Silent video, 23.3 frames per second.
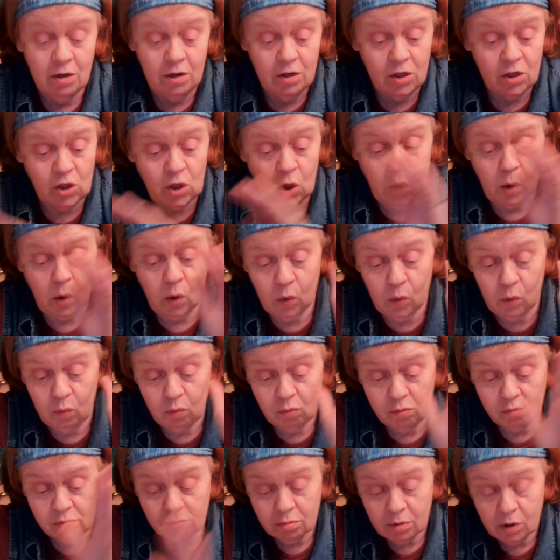
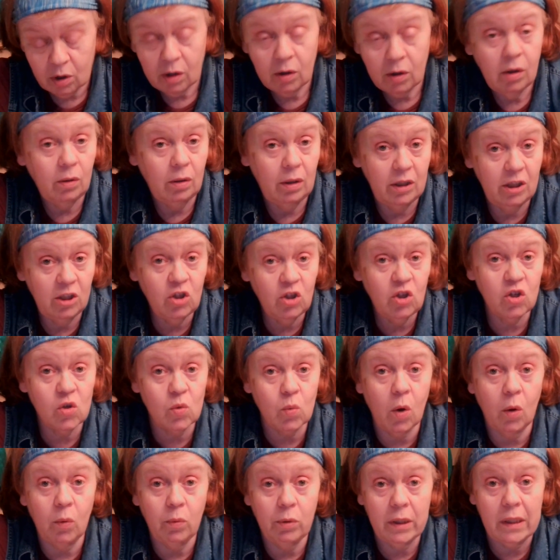So this is
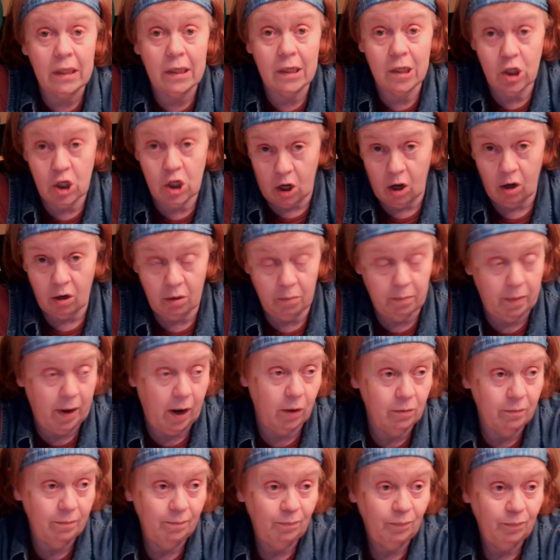what we need to talk
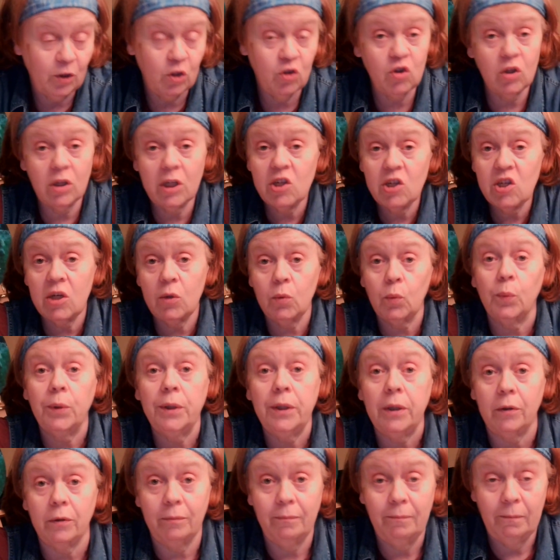about. So let's get
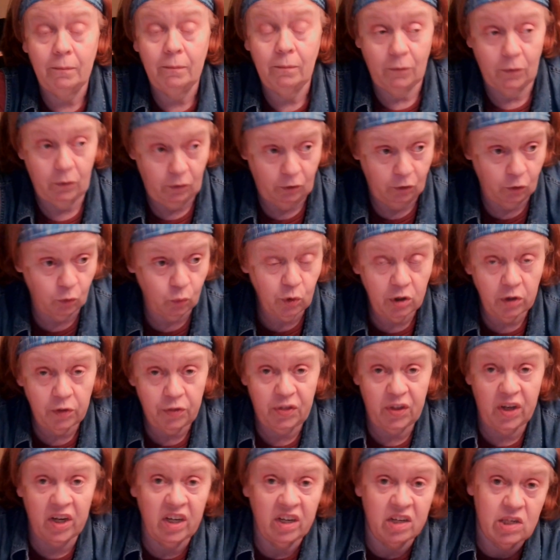real. The real
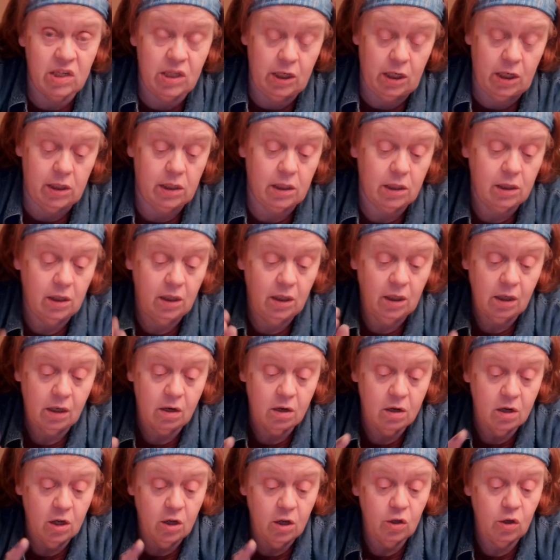thing is this.
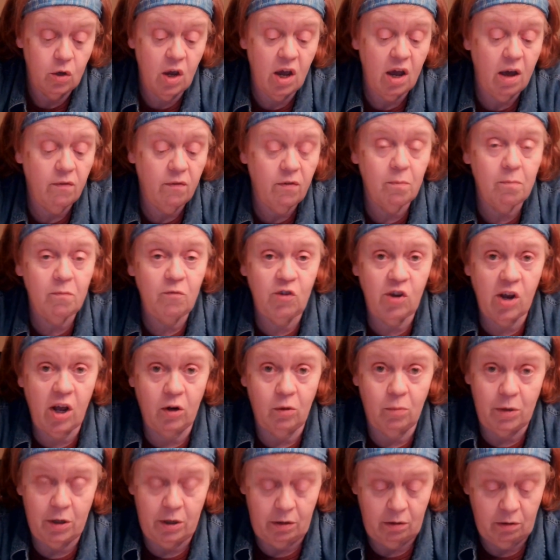You have a
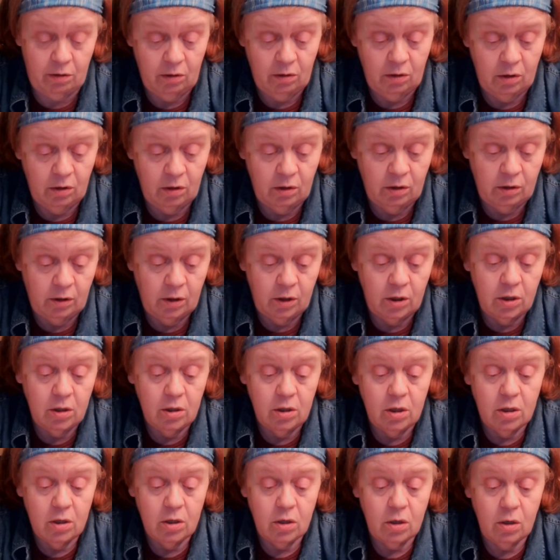gentleman
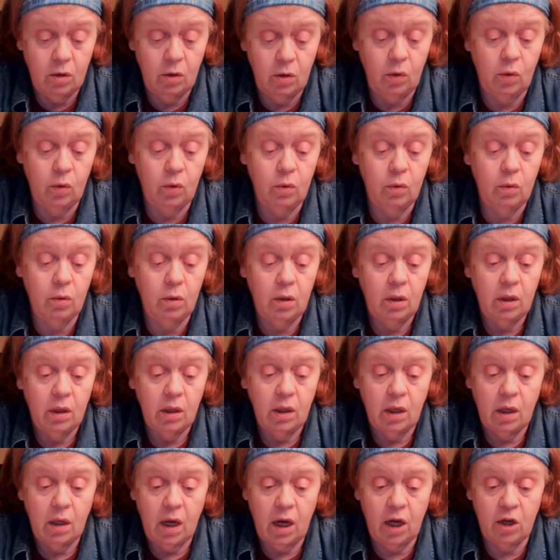who
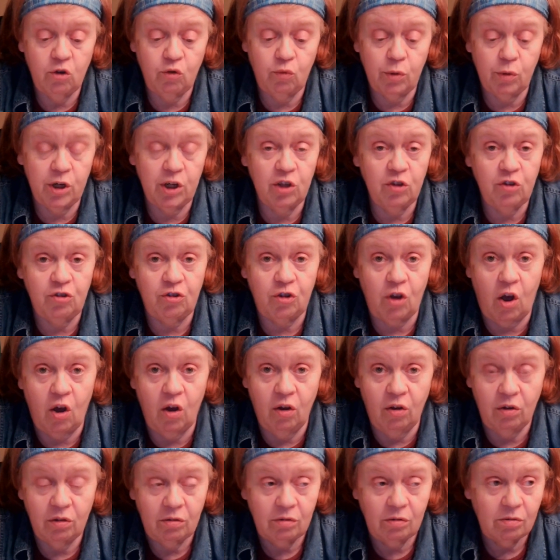has written a
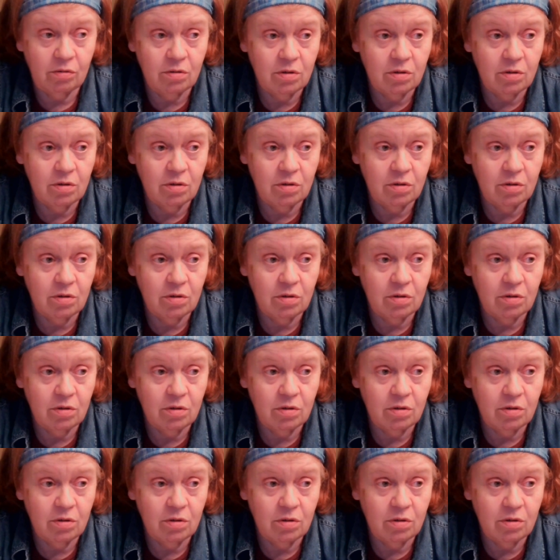song,